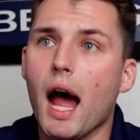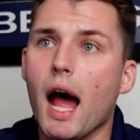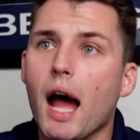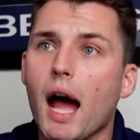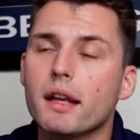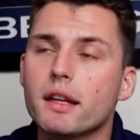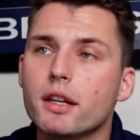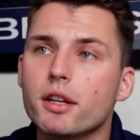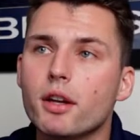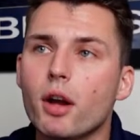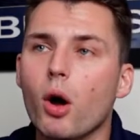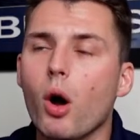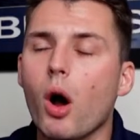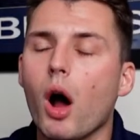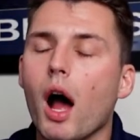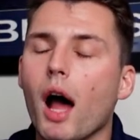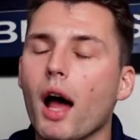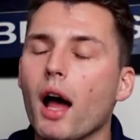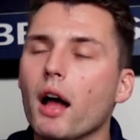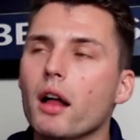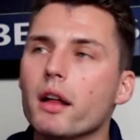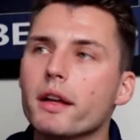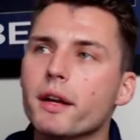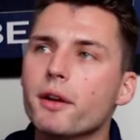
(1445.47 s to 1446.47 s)
You know,
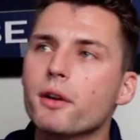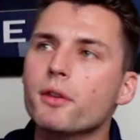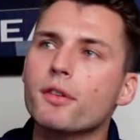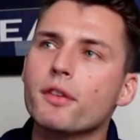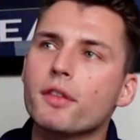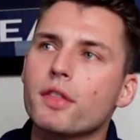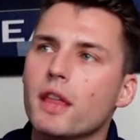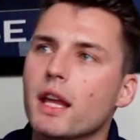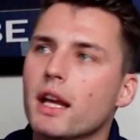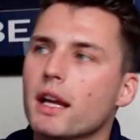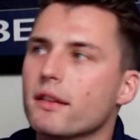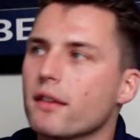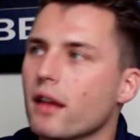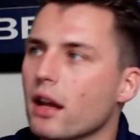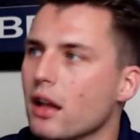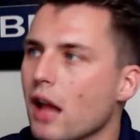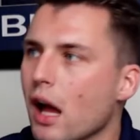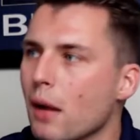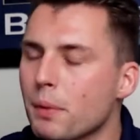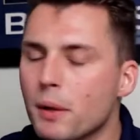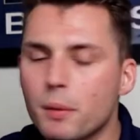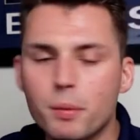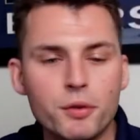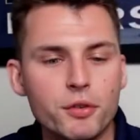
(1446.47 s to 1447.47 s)
here's the thing is that a lot
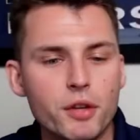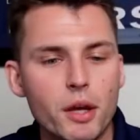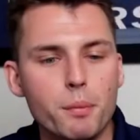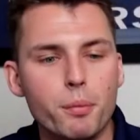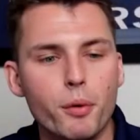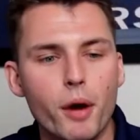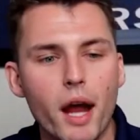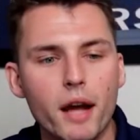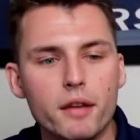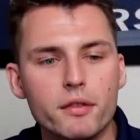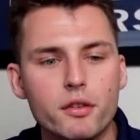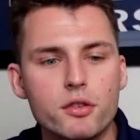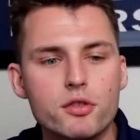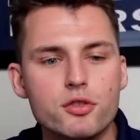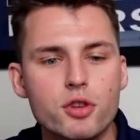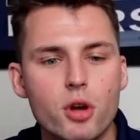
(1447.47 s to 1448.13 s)
of people say Braxton